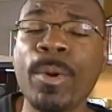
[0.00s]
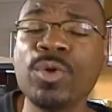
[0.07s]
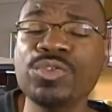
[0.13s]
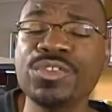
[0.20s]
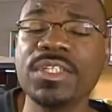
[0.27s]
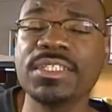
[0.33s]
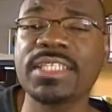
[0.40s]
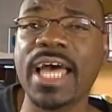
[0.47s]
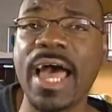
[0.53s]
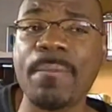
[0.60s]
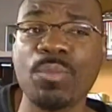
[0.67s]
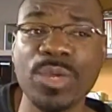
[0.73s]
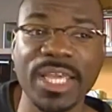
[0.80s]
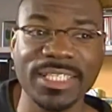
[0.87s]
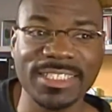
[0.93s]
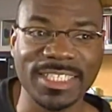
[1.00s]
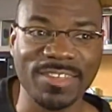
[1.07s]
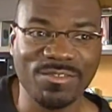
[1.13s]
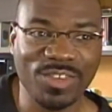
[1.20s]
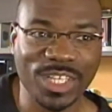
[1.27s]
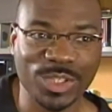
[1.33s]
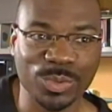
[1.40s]
most of the time we
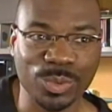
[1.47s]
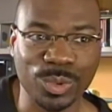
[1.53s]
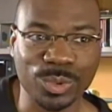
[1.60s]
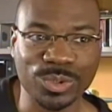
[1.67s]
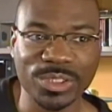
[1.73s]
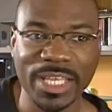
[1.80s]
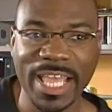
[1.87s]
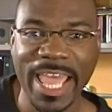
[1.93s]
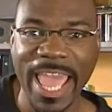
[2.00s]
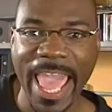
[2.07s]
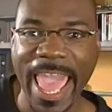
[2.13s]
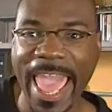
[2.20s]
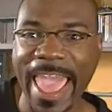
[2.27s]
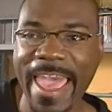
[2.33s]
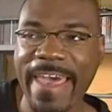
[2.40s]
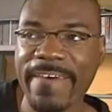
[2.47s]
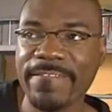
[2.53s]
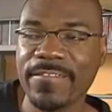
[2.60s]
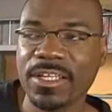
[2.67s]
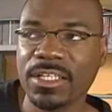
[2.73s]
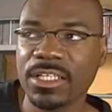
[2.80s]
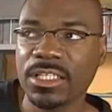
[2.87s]
as individuals
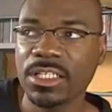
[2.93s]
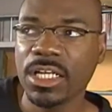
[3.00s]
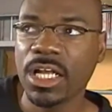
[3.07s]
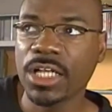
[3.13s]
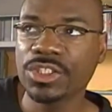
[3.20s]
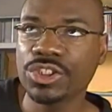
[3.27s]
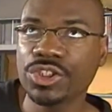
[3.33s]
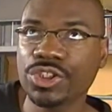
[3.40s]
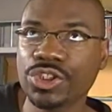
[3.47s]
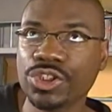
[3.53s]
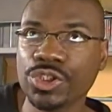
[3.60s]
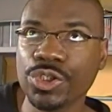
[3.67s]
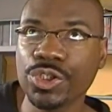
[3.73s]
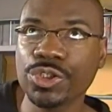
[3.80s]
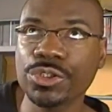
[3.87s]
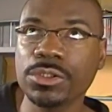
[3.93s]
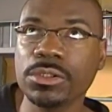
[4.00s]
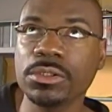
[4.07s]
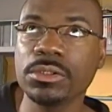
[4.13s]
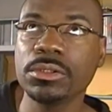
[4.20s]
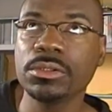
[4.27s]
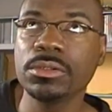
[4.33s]
have a
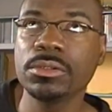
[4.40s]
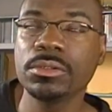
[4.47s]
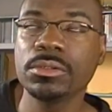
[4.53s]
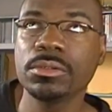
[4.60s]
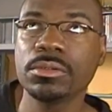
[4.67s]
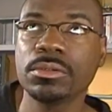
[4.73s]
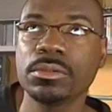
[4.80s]
certain